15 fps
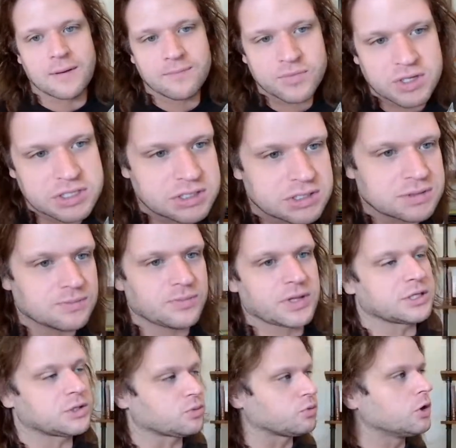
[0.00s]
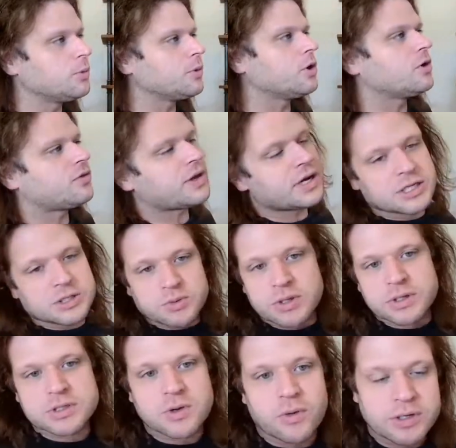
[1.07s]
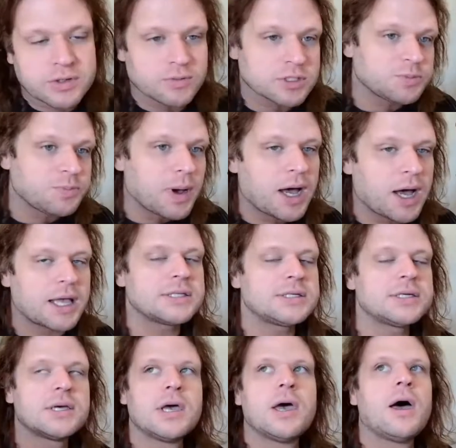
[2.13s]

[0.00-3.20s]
because it's rumored that Israel is going to respond